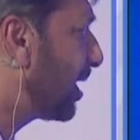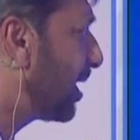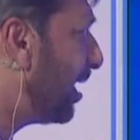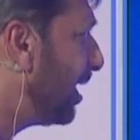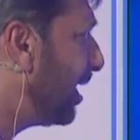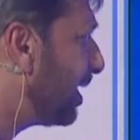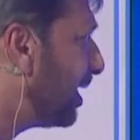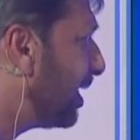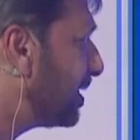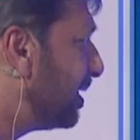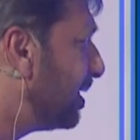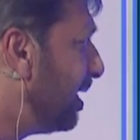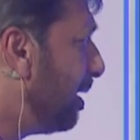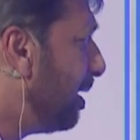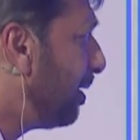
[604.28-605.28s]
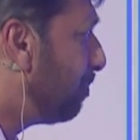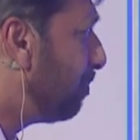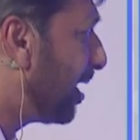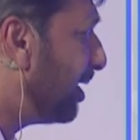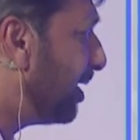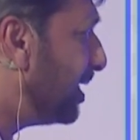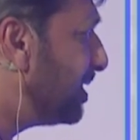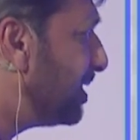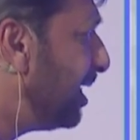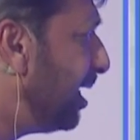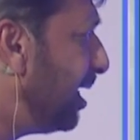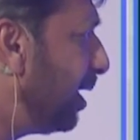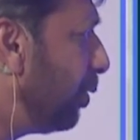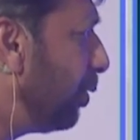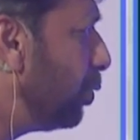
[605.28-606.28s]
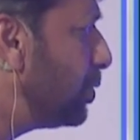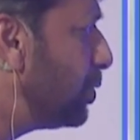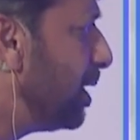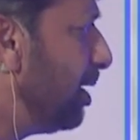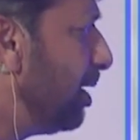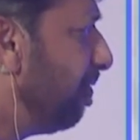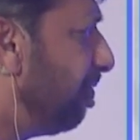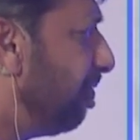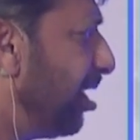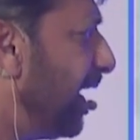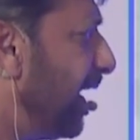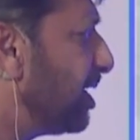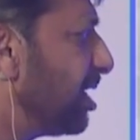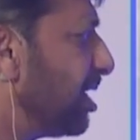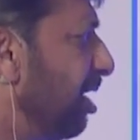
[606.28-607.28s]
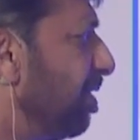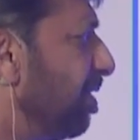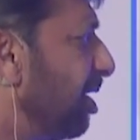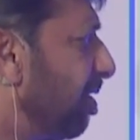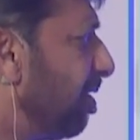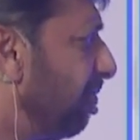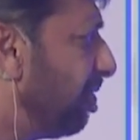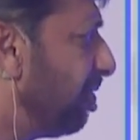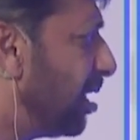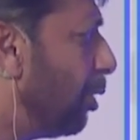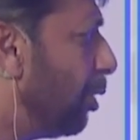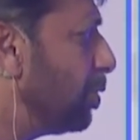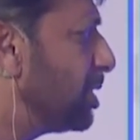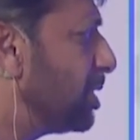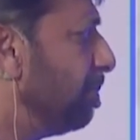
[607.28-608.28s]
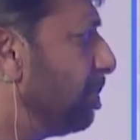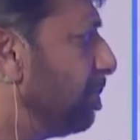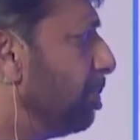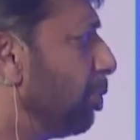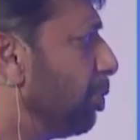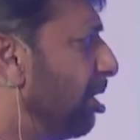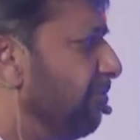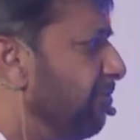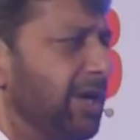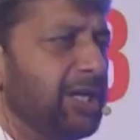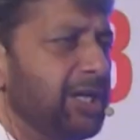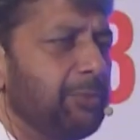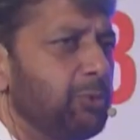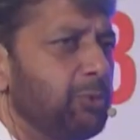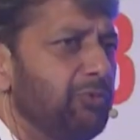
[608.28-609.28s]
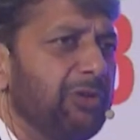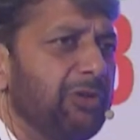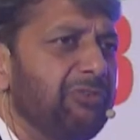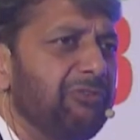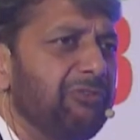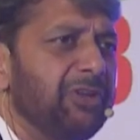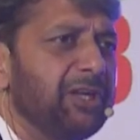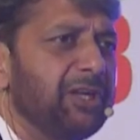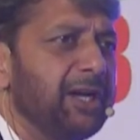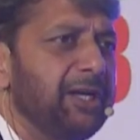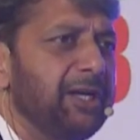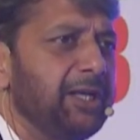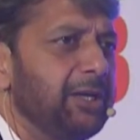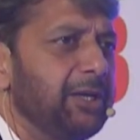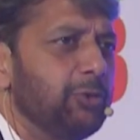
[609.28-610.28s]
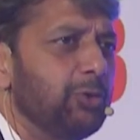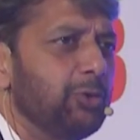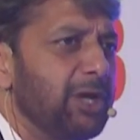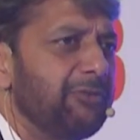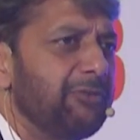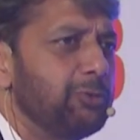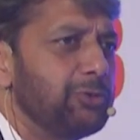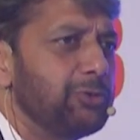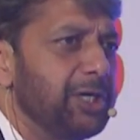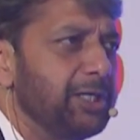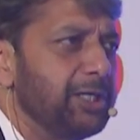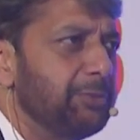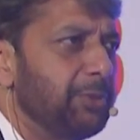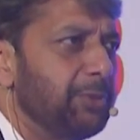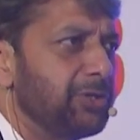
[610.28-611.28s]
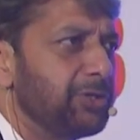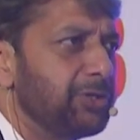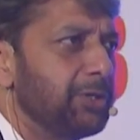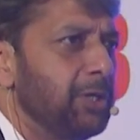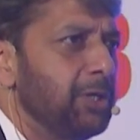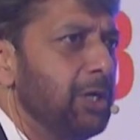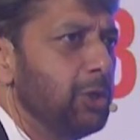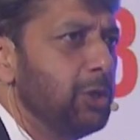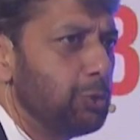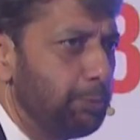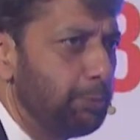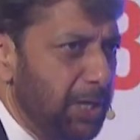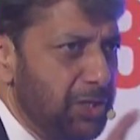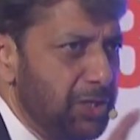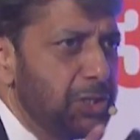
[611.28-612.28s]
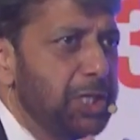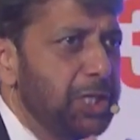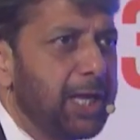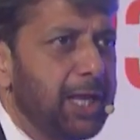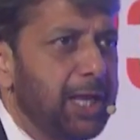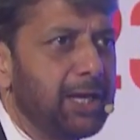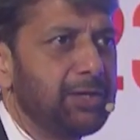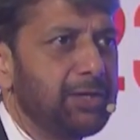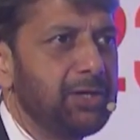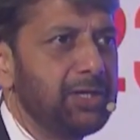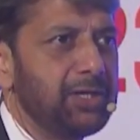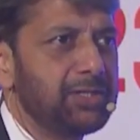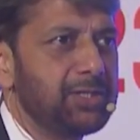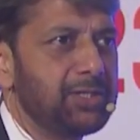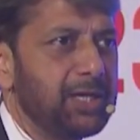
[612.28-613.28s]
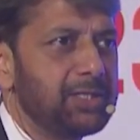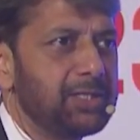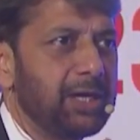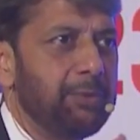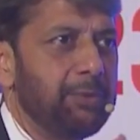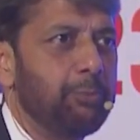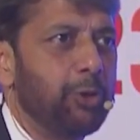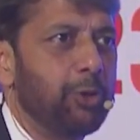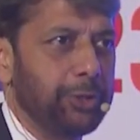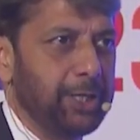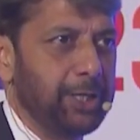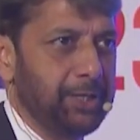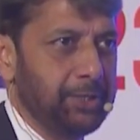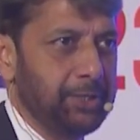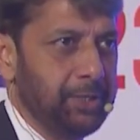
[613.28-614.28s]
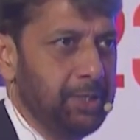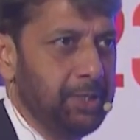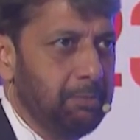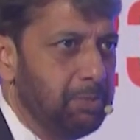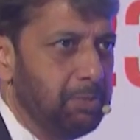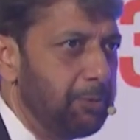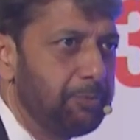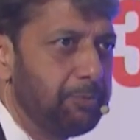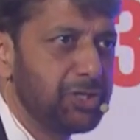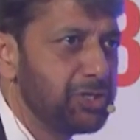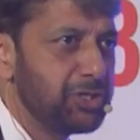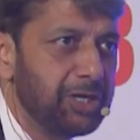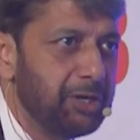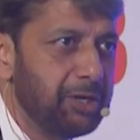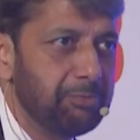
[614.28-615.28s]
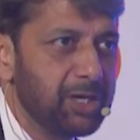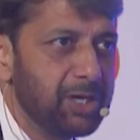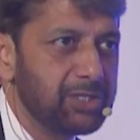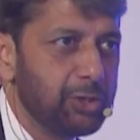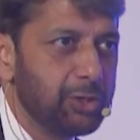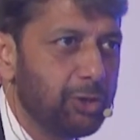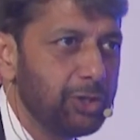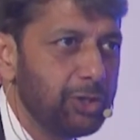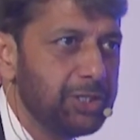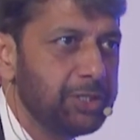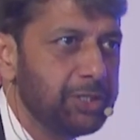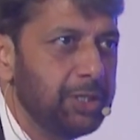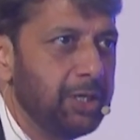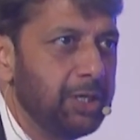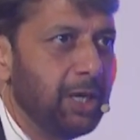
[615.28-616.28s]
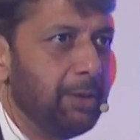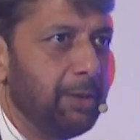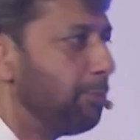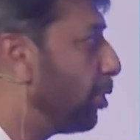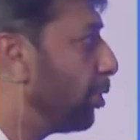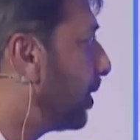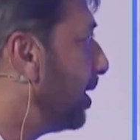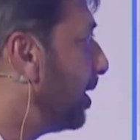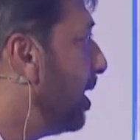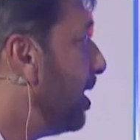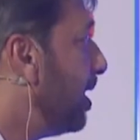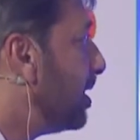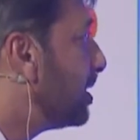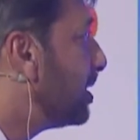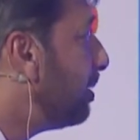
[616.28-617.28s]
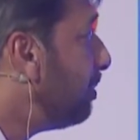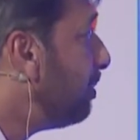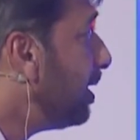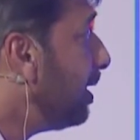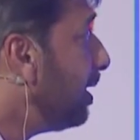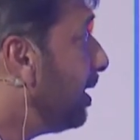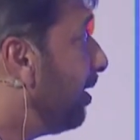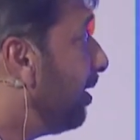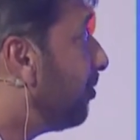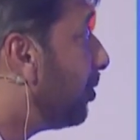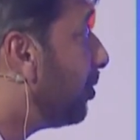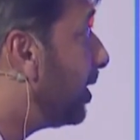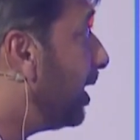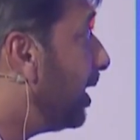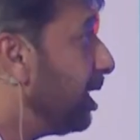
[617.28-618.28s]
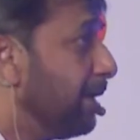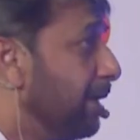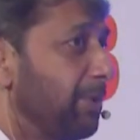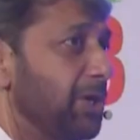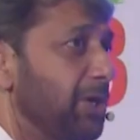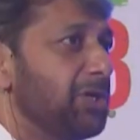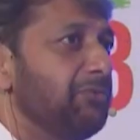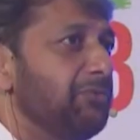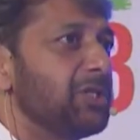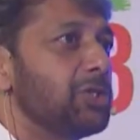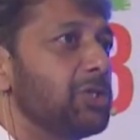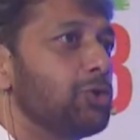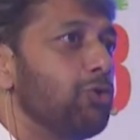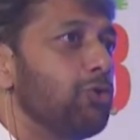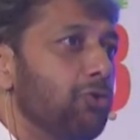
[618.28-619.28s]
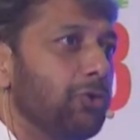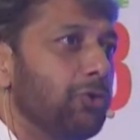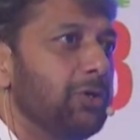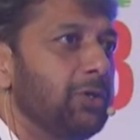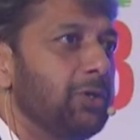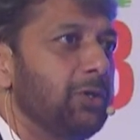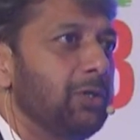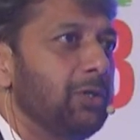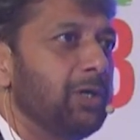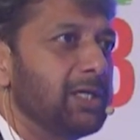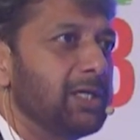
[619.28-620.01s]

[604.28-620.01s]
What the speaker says: it's clear-cut pregnancy-induced weight, even without symptom, you can wait up to 150, 90. You don't have to treat the patient. So patient characteristics are important. Blood pressure numbers are not important. Similarly, if you're dealing a patient with stroke,